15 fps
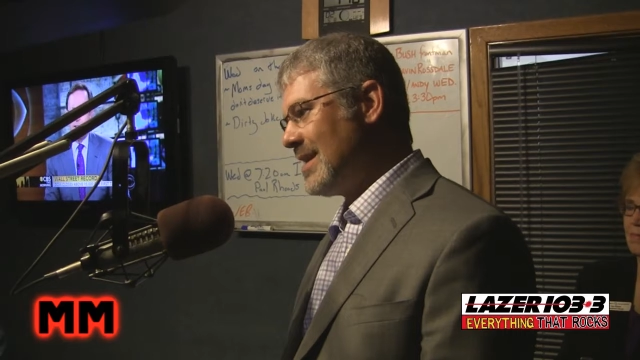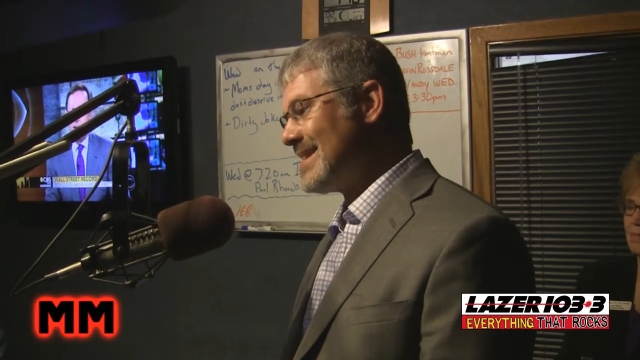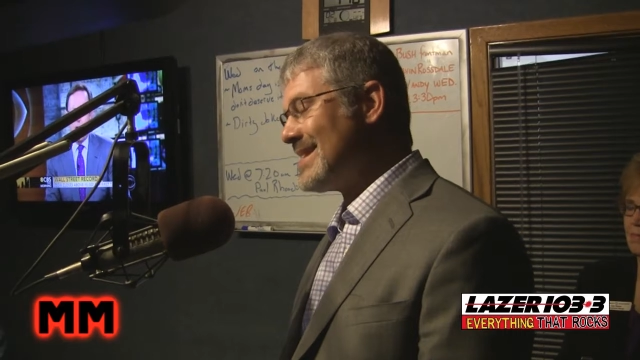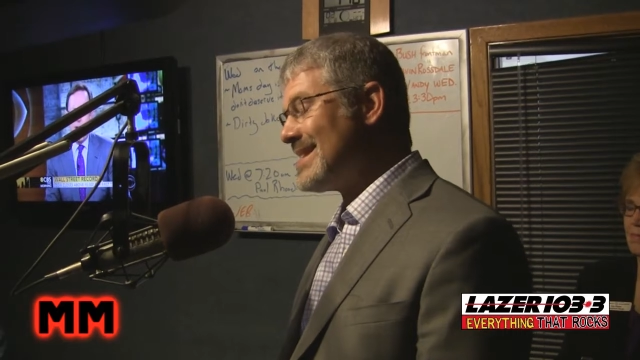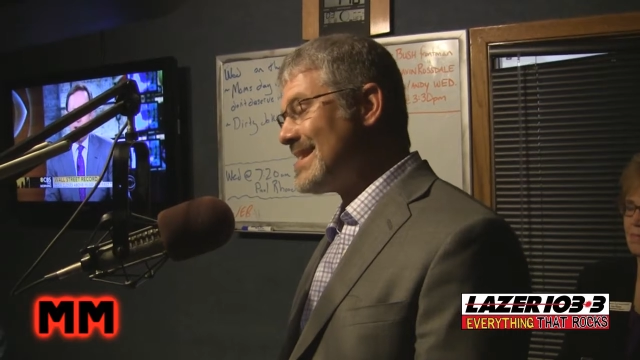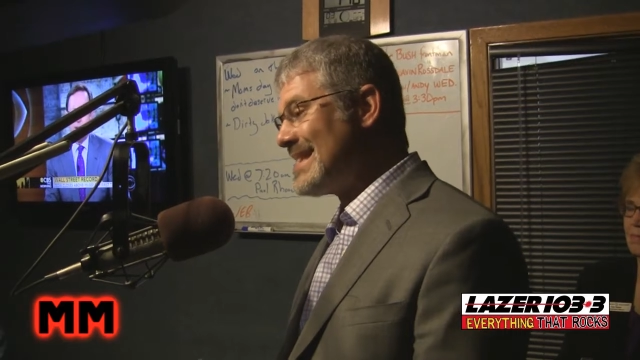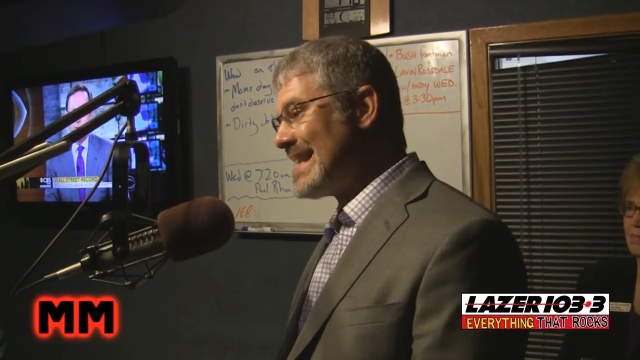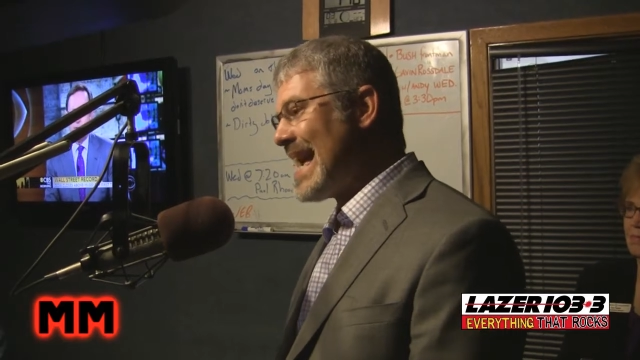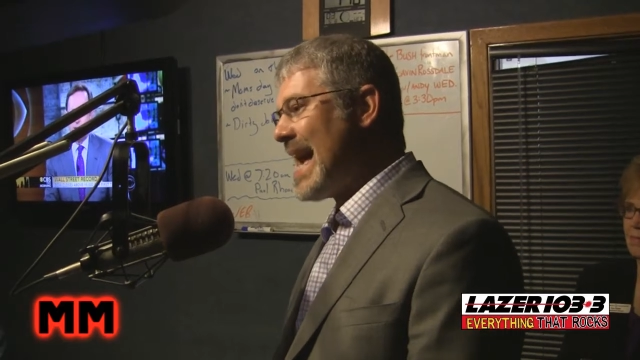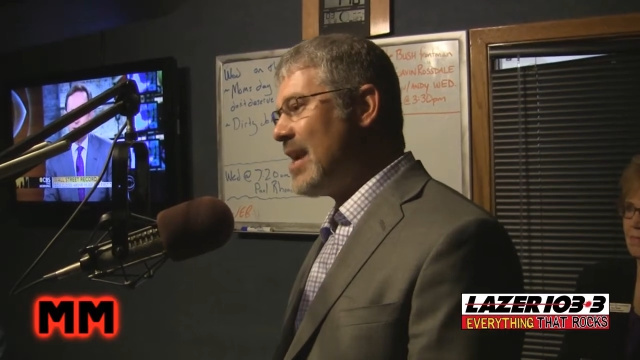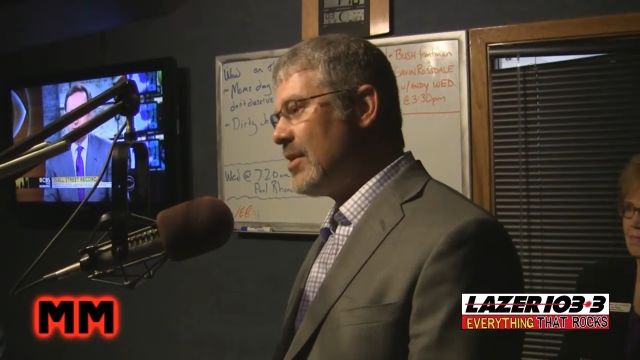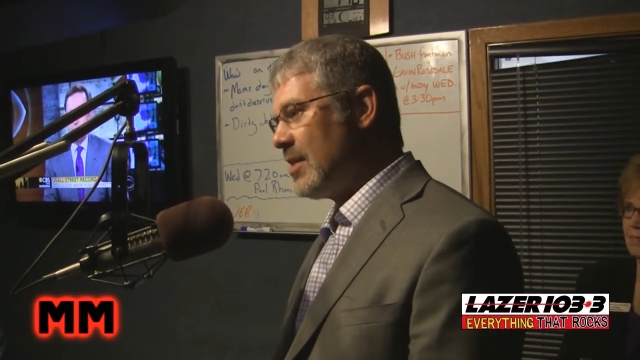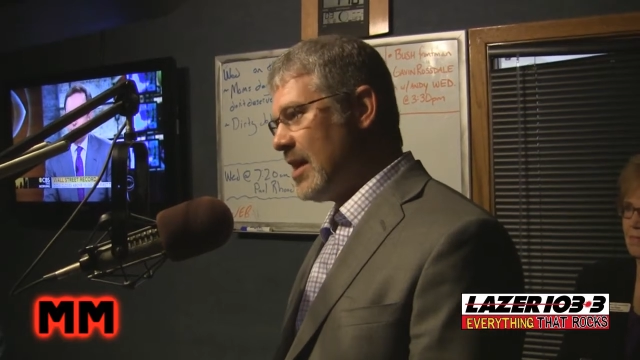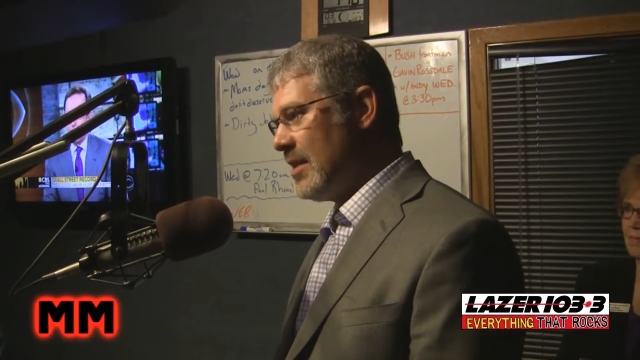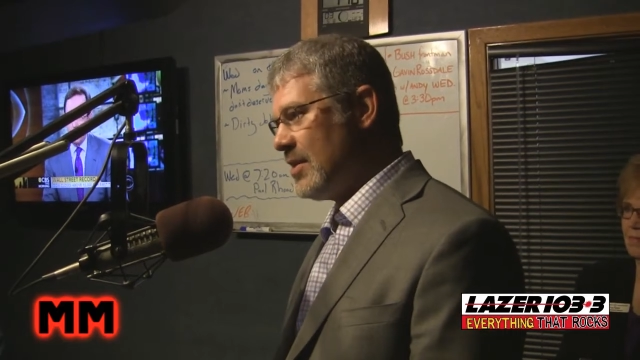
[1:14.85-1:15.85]
It's a
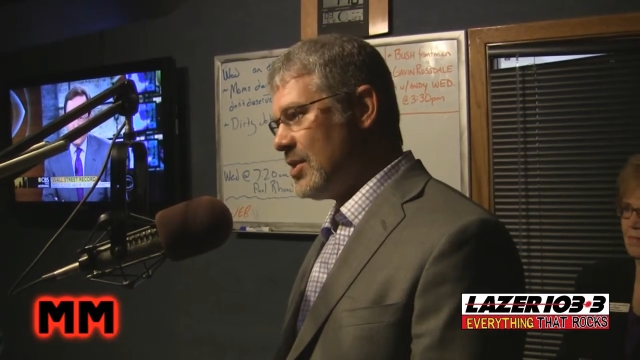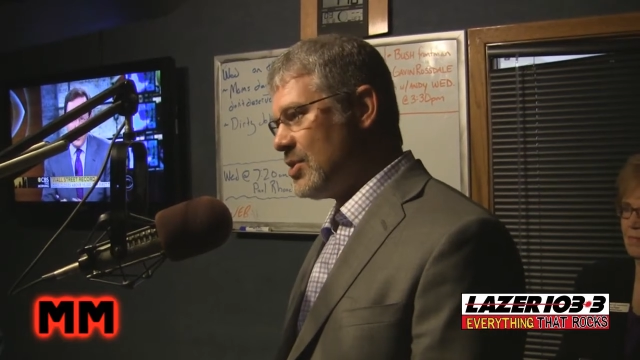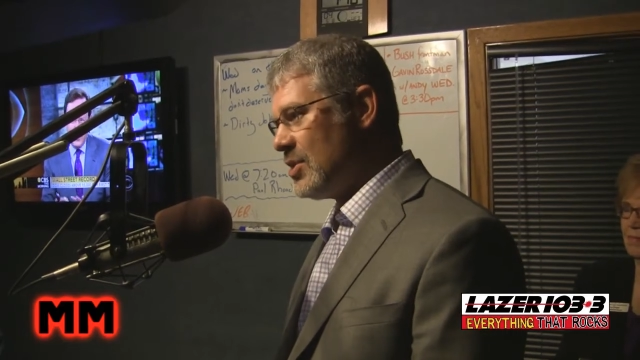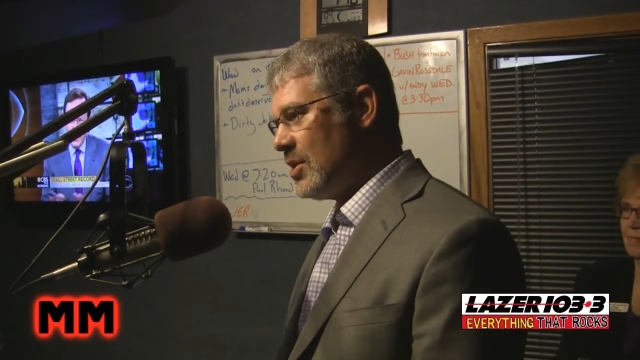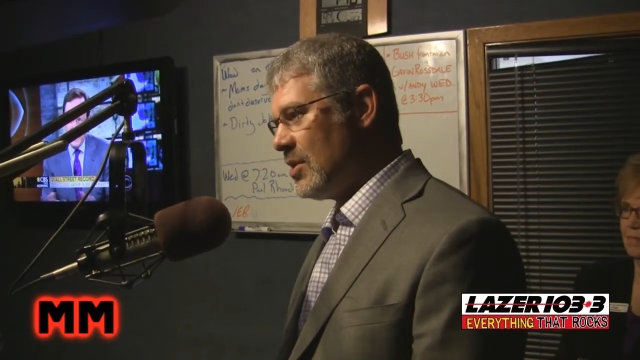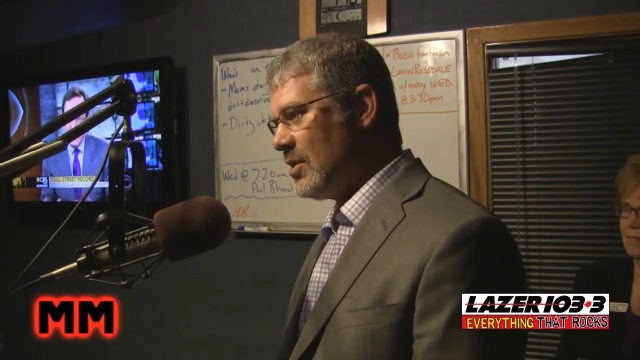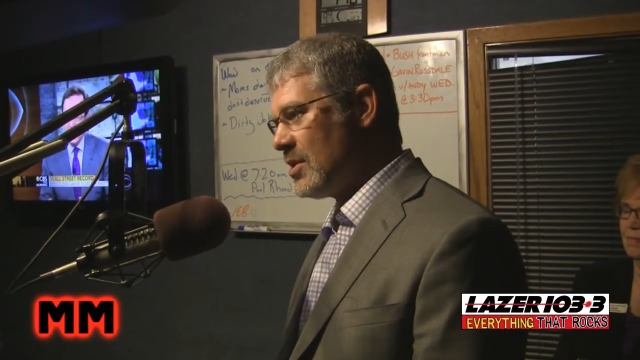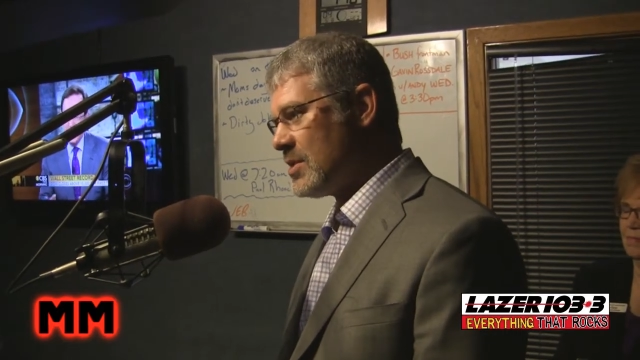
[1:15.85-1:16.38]
Saturday this year.